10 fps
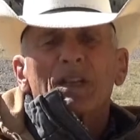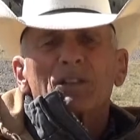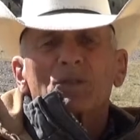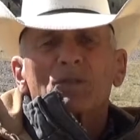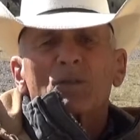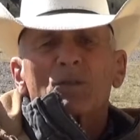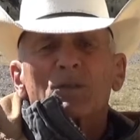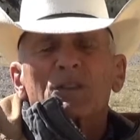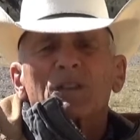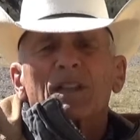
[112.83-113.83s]
a national
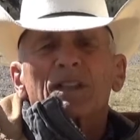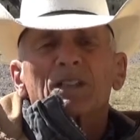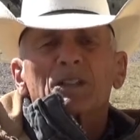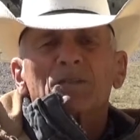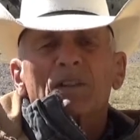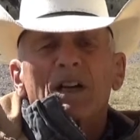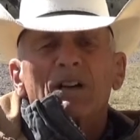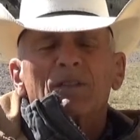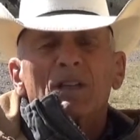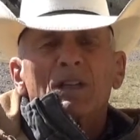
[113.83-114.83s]
forest in
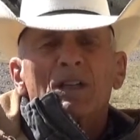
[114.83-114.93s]
1905.